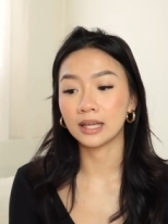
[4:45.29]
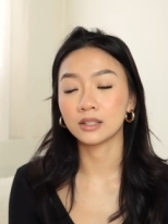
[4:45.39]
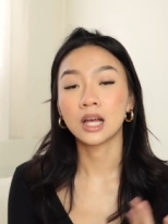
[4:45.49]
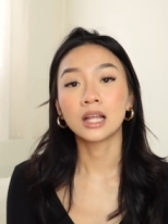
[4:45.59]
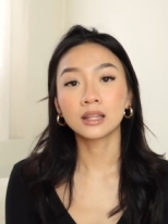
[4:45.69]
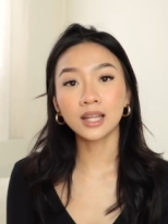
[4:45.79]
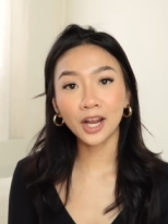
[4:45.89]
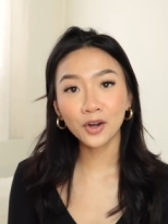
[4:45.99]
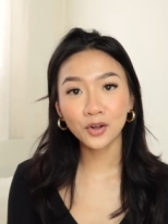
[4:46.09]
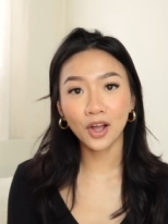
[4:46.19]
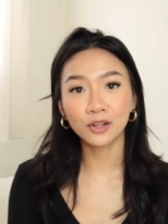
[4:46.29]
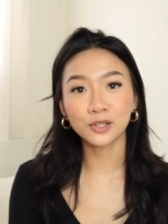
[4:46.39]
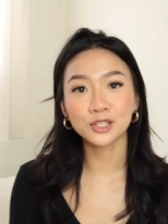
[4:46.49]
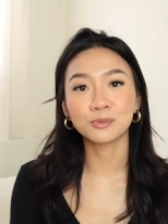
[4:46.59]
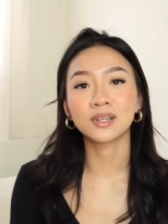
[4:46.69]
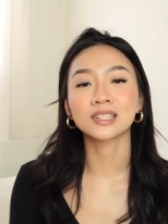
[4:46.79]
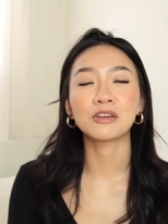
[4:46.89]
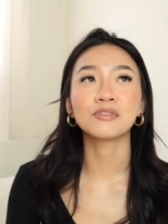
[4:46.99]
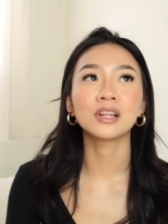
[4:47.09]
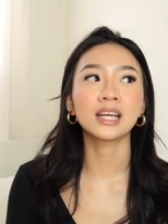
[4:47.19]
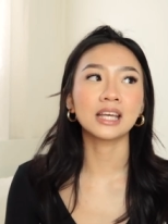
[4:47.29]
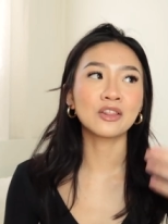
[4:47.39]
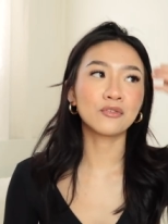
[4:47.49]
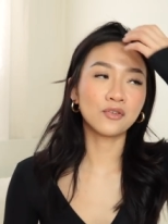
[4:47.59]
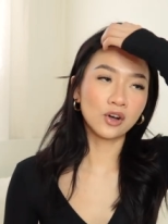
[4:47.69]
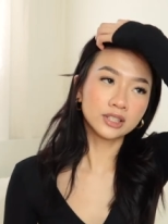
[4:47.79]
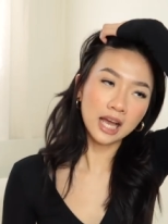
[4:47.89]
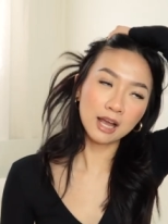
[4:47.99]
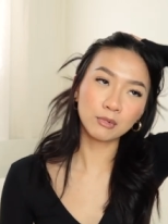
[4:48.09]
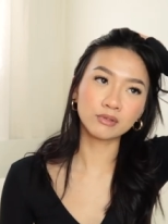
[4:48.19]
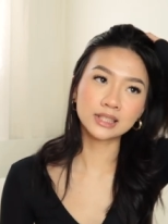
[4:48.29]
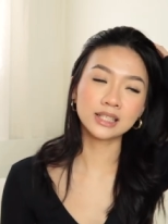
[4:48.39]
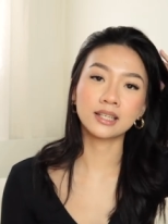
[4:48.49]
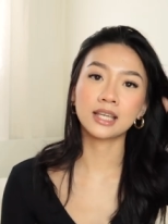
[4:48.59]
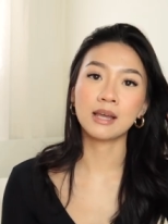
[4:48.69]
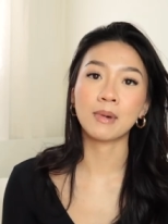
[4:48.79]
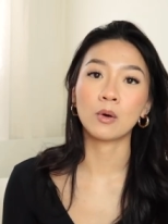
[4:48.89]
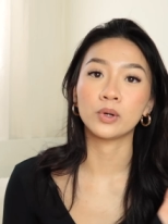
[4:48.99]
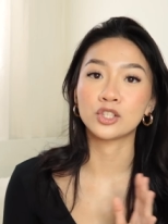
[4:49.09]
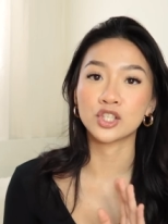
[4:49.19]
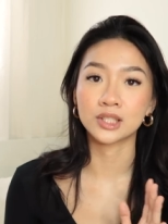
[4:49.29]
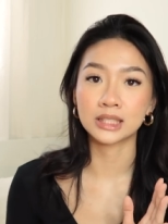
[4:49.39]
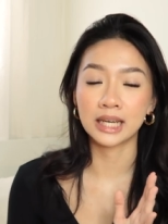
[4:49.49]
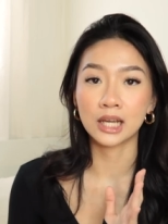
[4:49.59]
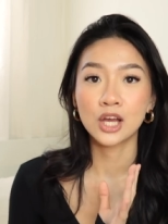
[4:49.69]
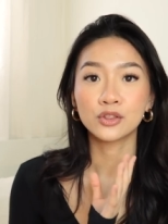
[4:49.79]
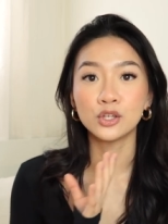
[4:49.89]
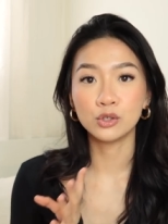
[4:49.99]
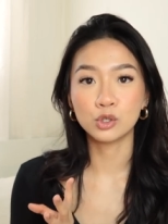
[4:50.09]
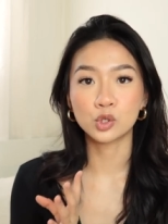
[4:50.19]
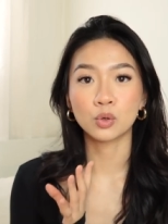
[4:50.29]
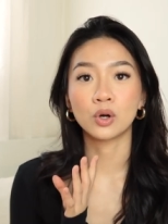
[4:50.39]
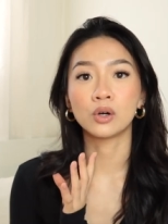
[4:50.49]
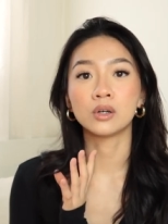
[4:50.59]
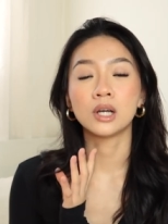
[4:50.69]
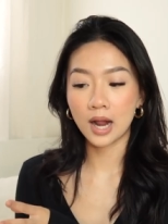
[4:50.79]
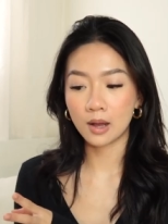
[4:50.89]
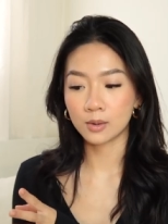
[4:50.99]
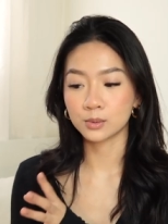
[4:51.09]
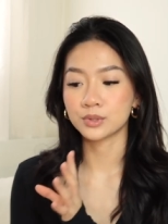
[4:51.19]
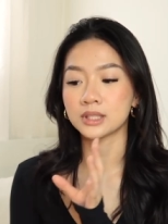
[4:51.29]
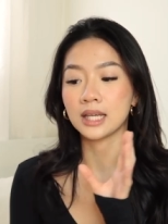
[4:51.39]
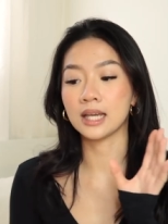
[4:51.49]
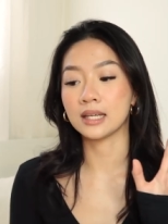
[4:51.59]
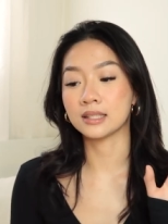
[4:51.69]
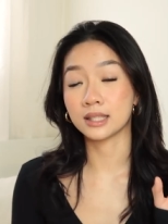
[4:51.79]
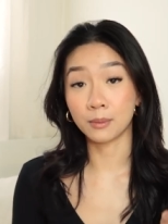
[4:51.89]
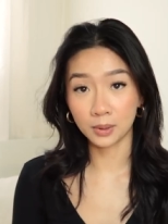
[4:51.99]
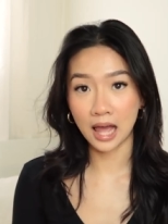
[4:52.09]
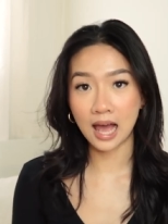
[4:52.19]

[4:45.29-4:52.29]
and lighter colors, because I feel like in the fall time, Aritzia came out with just like the neutral browns and the